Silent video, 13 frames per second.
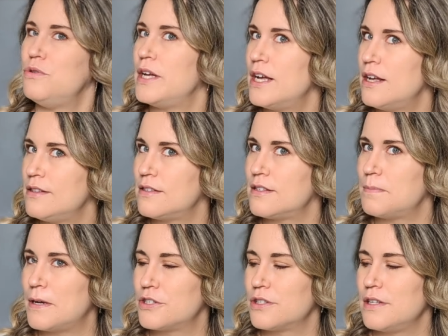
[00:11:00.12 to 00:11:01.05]
two hands
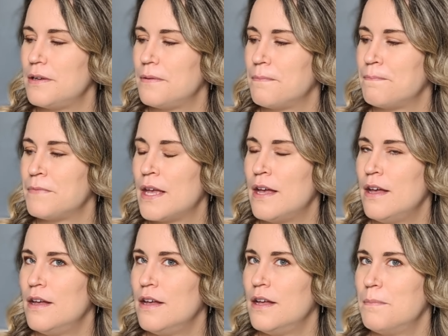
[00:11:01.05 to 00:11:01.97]
especially.
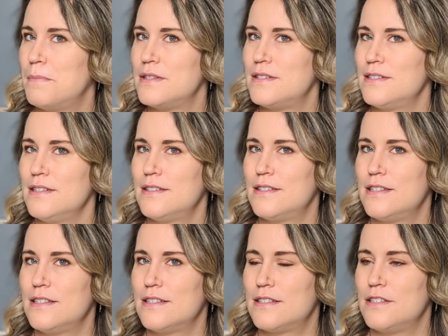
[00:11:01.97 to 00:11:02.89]
But since
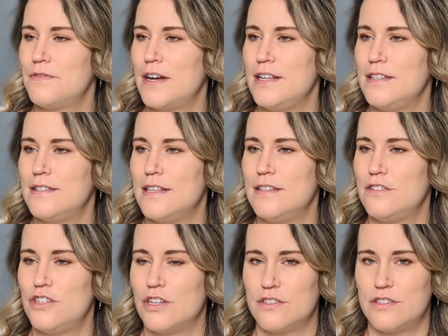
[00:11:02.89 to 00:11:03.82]
this device
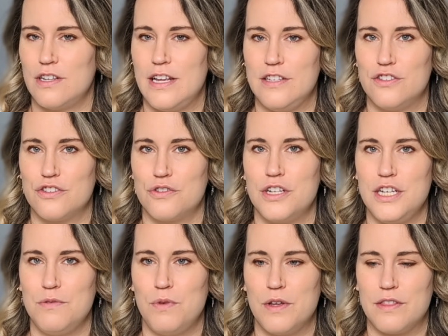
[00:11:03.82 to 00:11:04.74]
is just a
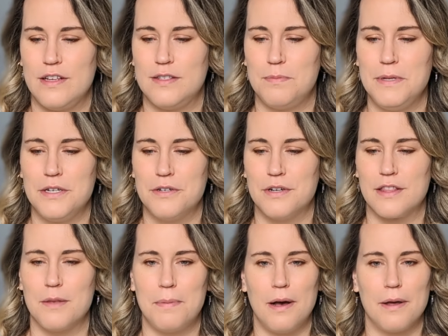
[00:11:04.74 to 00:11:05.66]
screen with a speaker
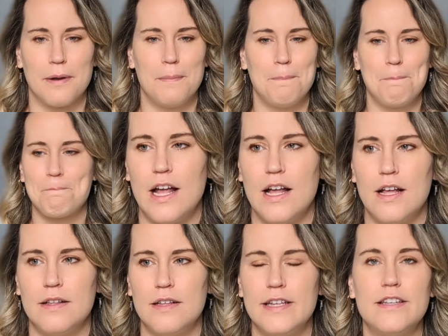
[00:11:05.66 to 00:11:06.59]
at the bottom,
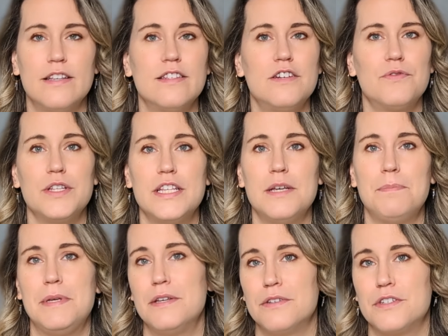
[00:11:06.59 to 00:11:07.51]
it doesn't really
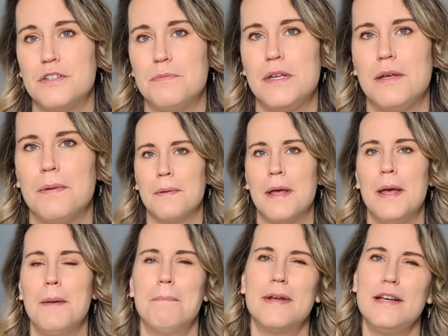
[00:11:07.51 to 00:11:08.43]
appeal to me.
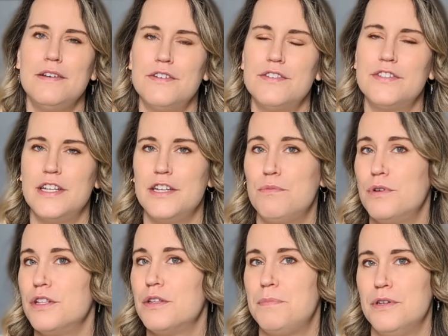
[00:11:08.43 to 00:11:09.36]
But I understand it
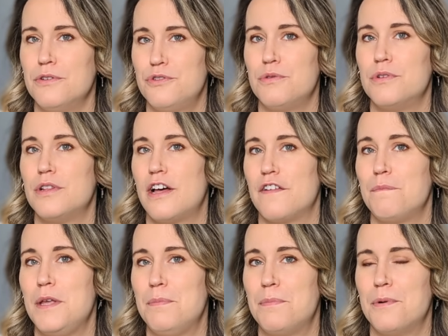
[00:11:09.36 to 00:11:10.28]
will appeal to a lot of
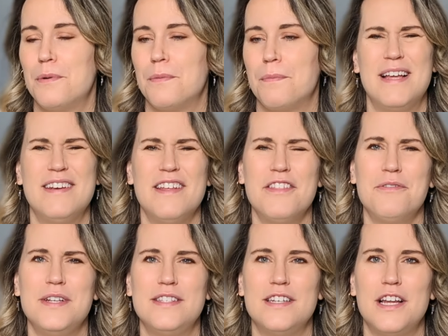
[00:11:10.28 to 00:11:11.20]
people. Another
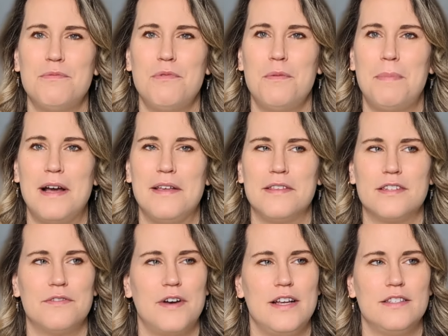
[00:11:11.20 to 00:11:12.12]
reason I won't buy this
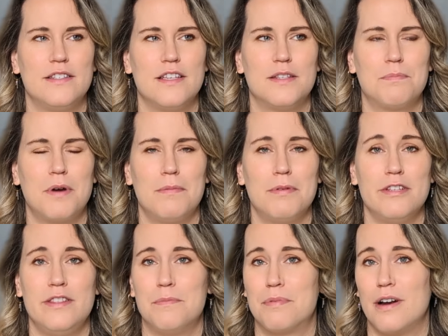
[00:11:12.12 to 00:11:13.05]
device is
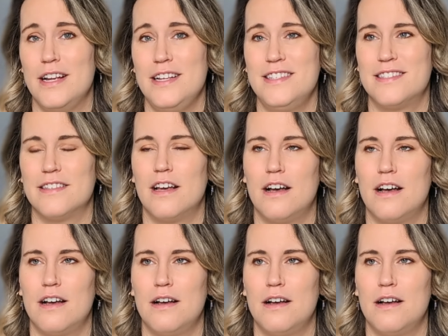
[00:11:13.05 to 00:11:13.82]
probably the price.